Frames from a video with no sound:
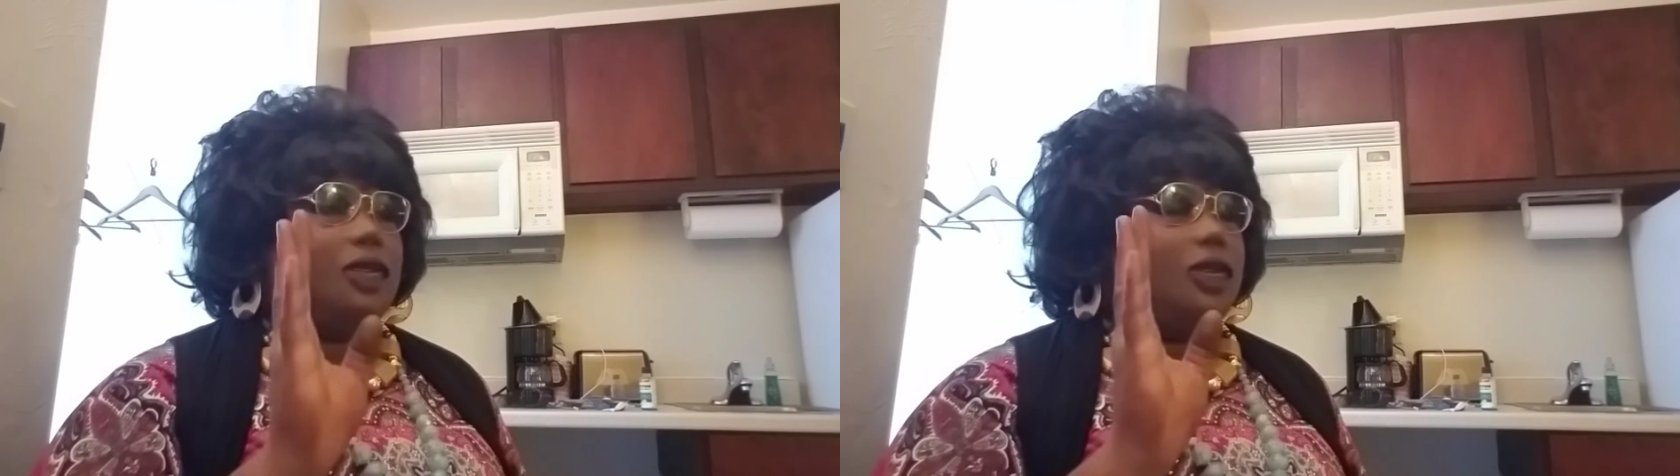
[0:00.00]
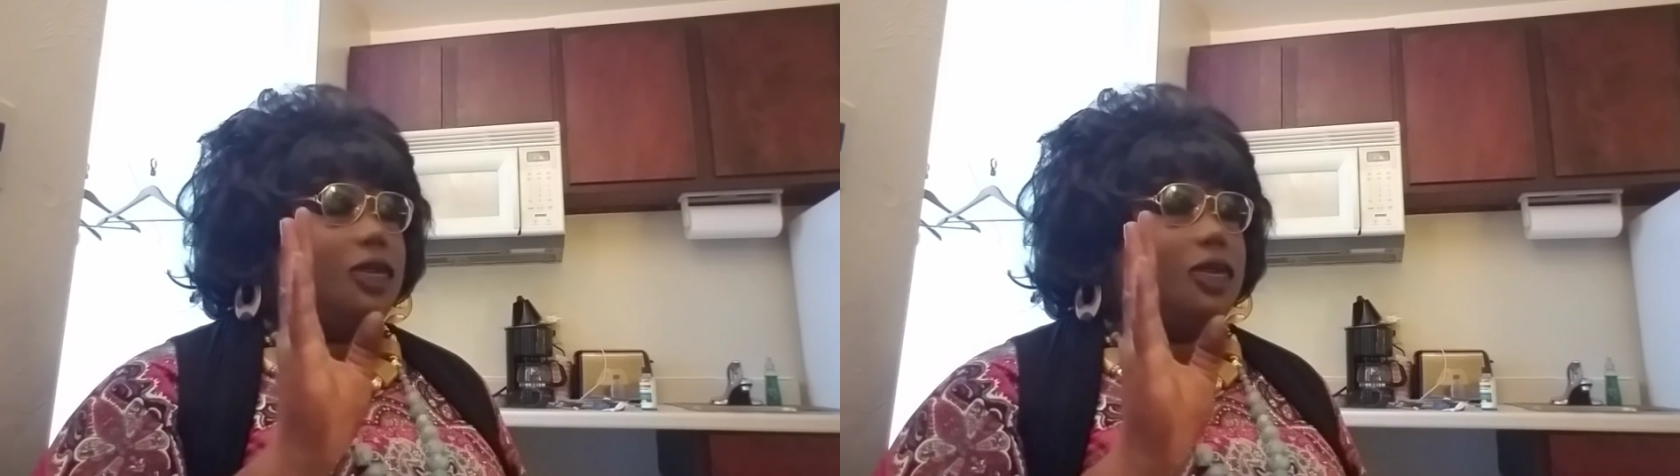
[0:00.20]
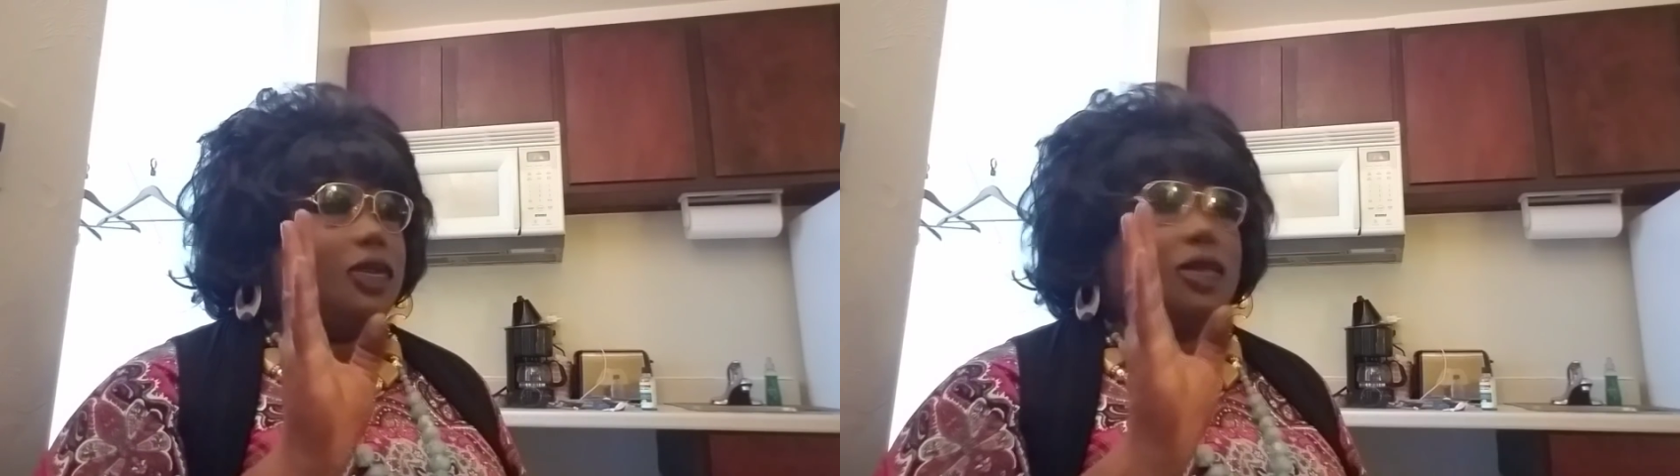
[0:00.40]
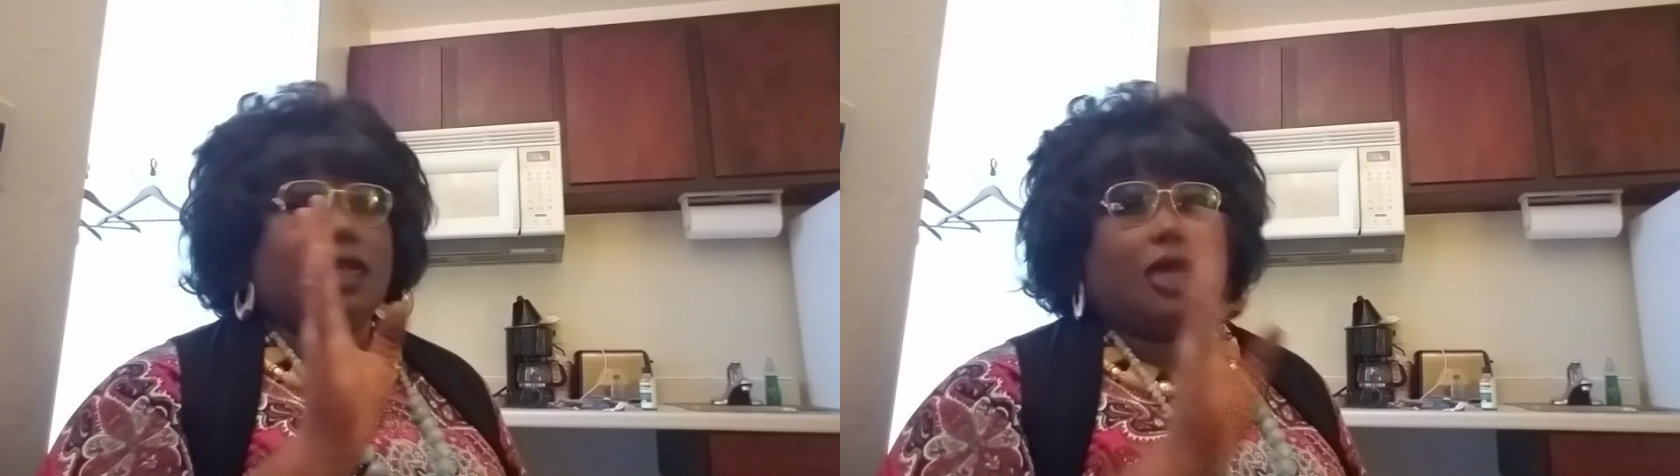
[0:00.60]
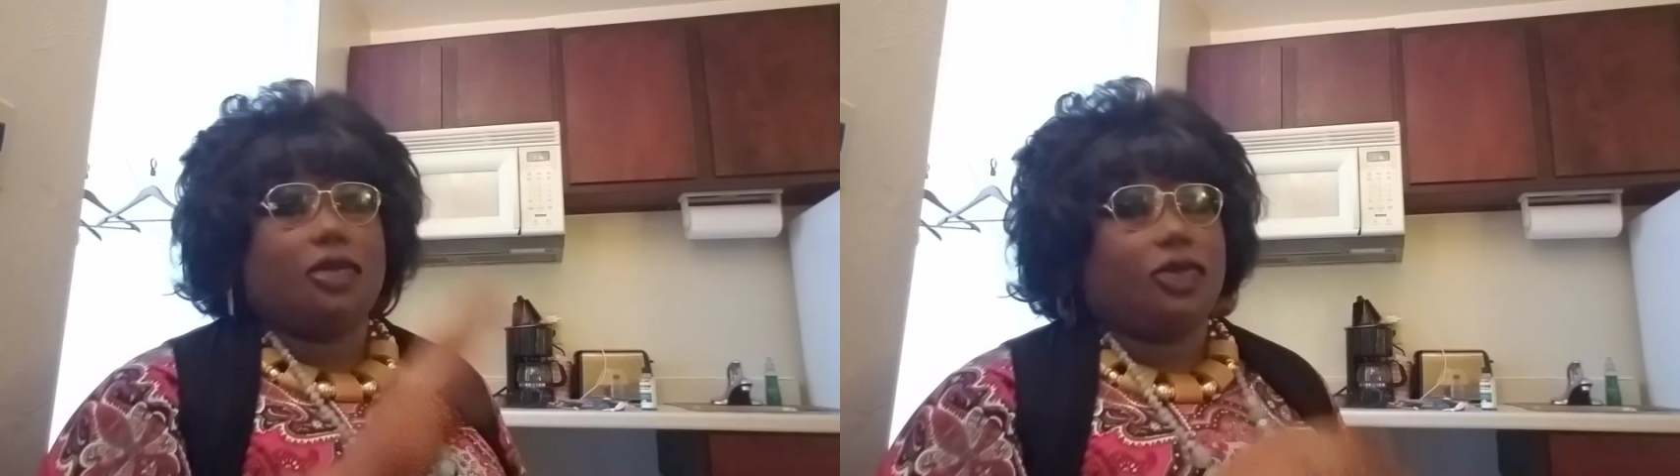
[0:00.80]
do some
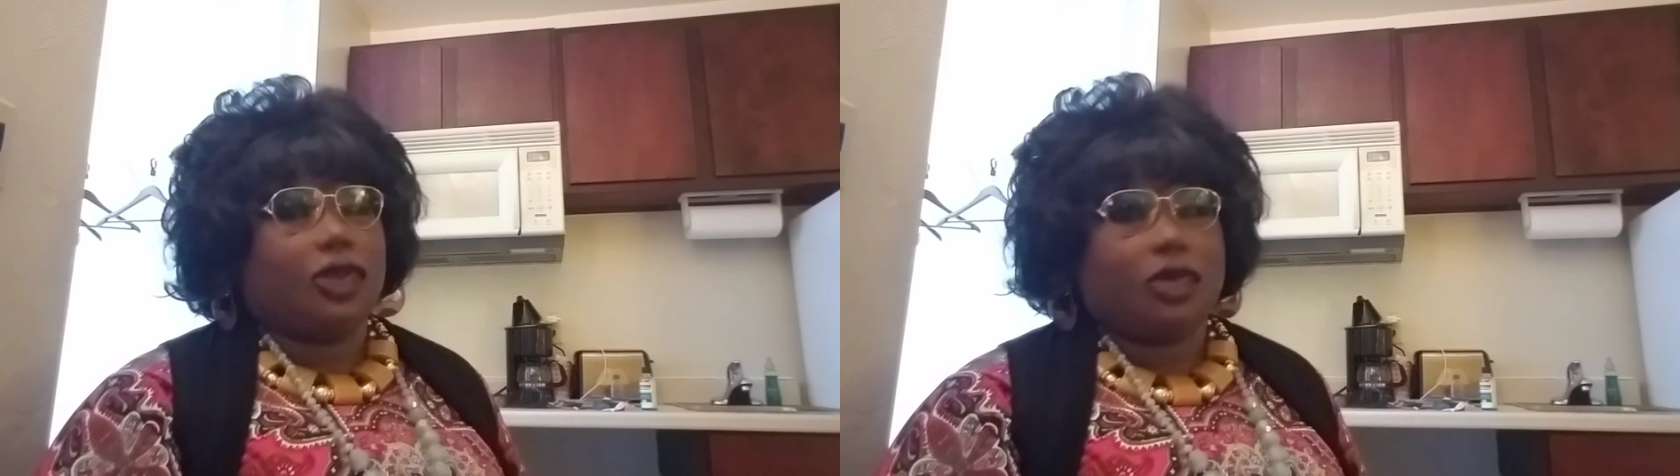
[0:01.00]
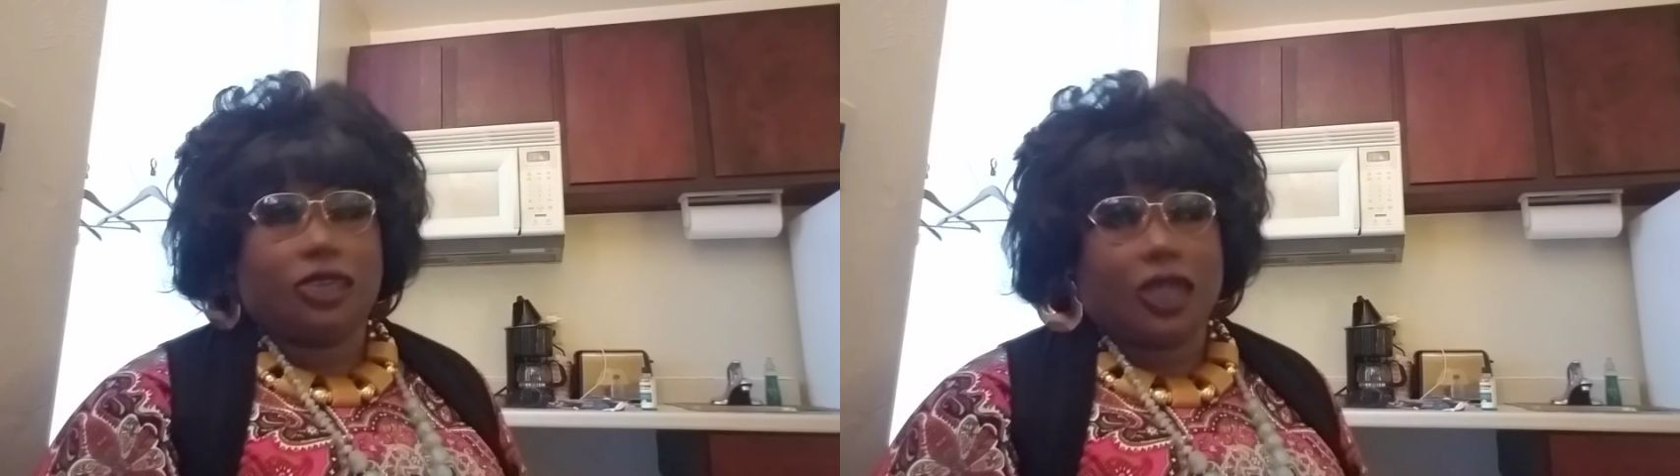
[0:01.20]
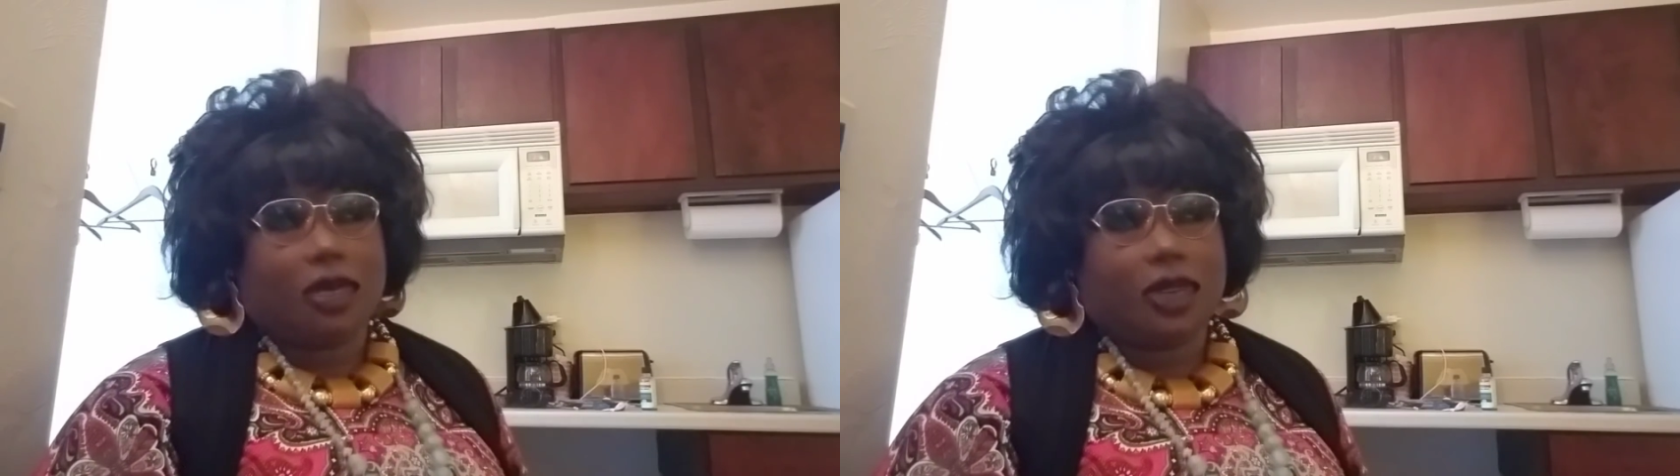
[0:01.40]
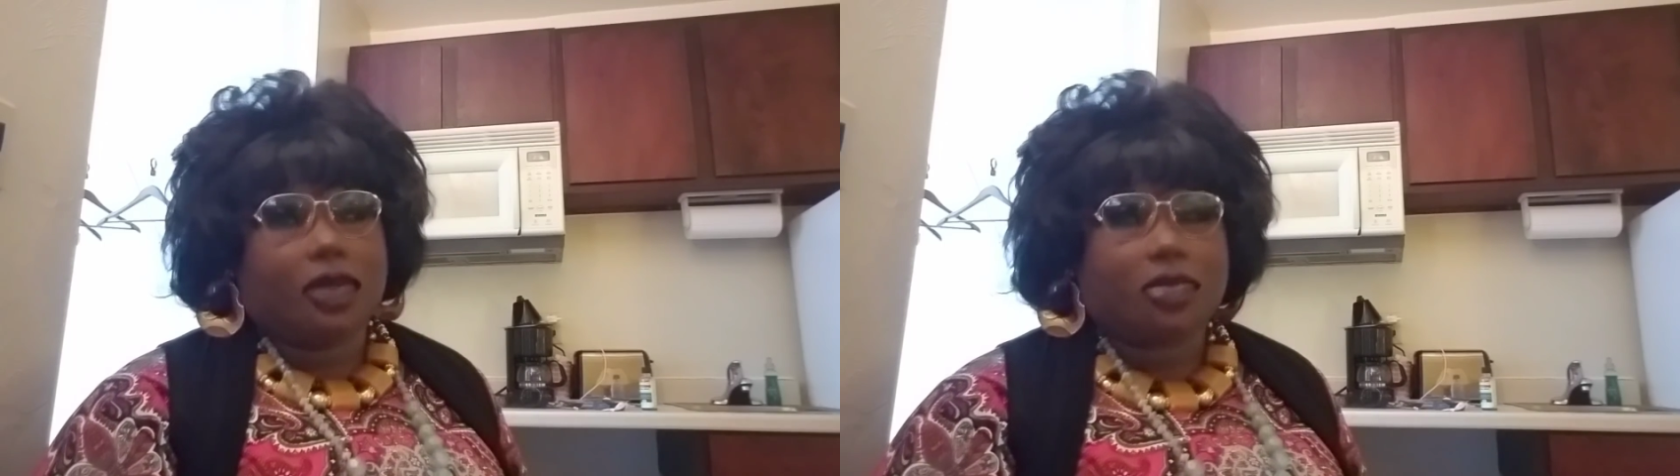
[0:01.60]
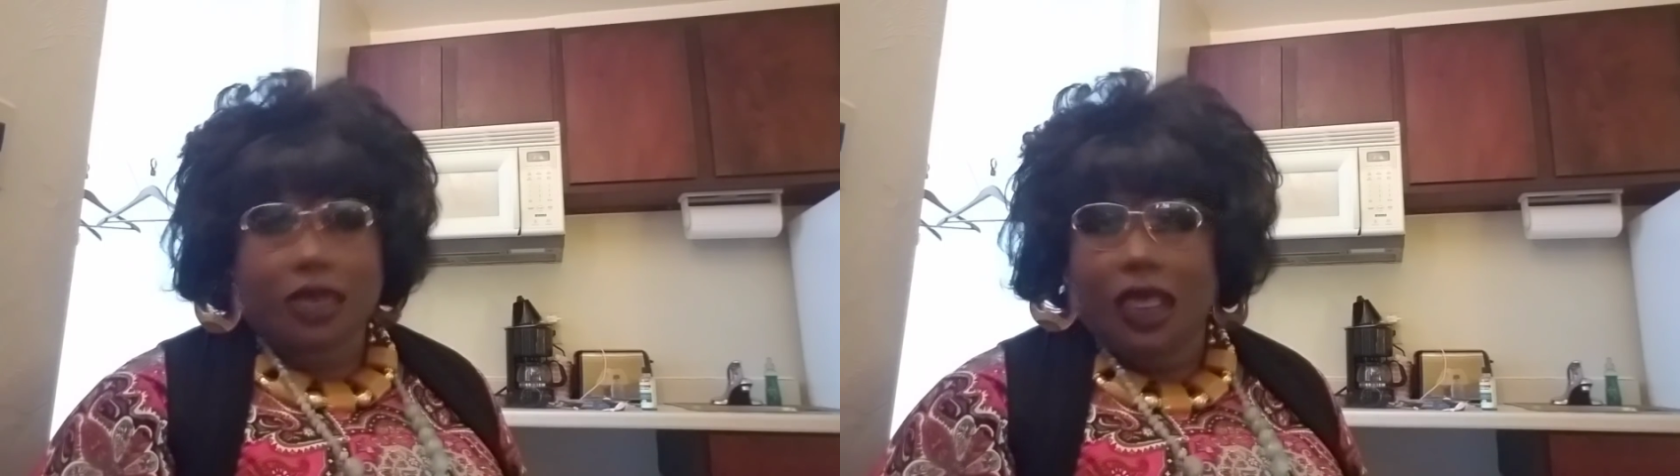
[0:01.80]
type of Christmas shopping.